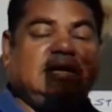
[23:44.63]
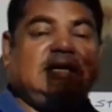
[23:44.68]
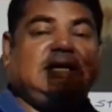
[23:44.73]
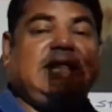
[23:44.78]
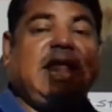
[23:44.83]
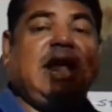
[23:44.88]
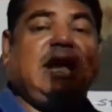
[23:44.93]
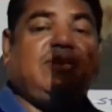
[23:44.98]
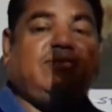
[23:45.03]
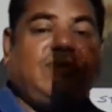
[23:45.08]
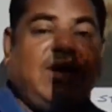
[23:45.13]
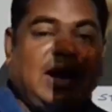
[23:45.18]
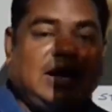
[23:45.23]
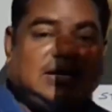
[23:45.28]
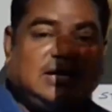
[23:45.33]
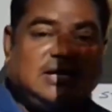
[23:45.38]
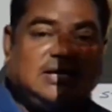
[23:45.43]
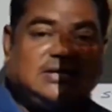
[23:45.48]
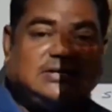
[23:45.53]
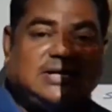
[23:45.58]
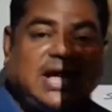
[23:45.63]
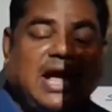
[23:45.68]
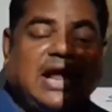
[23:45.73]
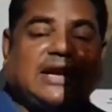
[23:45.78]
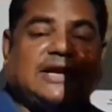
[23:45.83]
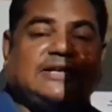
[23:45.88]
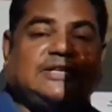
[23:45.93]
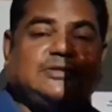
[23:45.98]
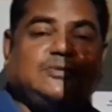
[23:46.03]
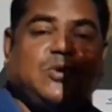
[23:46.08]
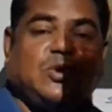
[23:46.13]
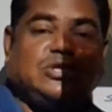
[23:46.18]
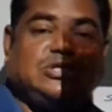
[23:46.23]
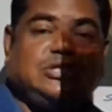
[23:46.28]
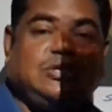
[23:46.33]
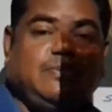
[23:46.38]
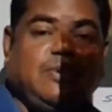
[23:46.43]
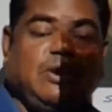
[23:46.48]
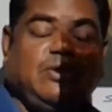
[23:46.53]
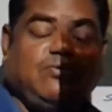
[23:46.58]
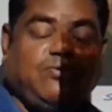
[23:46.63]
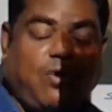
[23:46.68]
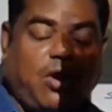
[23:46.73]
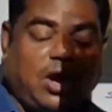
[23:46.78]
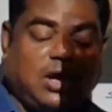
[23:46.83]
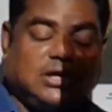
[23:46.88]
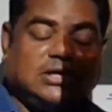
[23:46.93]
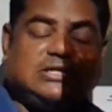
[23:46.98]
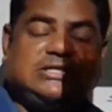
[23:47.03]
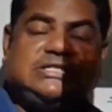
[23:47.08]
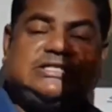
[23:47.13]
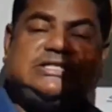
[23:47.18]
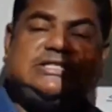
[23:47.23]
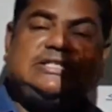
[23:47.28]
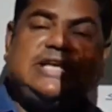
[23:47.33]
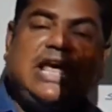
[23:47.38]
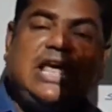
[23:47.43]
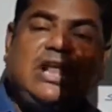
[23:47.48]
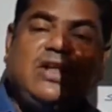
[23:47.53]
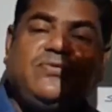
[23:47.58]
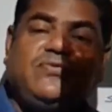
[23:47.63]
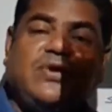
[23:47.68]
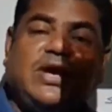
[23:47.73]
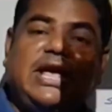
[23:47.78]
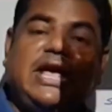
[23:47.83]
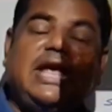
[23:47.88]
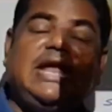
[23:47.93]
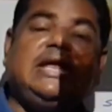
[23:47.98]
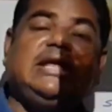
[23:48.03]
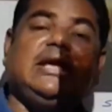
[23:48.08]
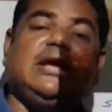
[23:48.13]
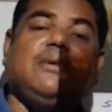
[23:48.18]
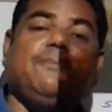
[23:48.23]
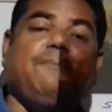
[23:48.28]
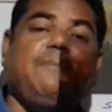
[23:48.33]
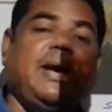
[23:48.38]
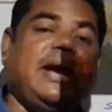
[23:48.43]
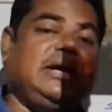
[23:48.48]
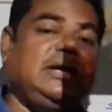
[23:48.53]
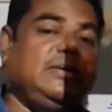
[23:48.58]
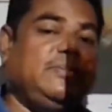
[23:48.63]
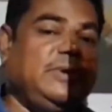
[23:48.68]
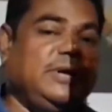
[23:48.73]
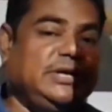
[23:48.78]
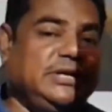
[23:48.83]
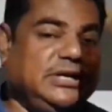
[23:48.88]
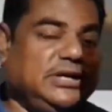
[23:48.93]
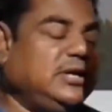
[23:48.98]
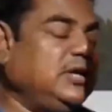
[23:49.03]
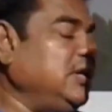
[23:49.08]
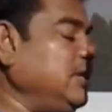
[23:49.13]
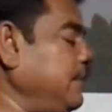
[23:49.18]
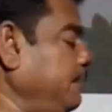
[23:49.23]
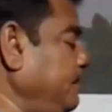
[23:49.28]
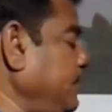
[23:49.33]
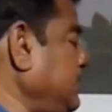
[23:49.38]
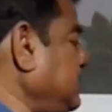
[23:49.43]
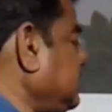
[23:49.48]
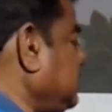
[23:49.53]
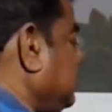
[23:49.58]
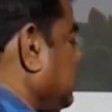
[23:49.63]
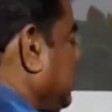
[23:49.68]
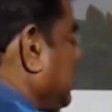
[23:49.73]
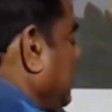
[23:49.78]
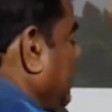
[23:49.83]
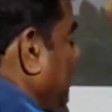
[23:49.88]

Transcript: That factors are responsible for self-incompatibility. Means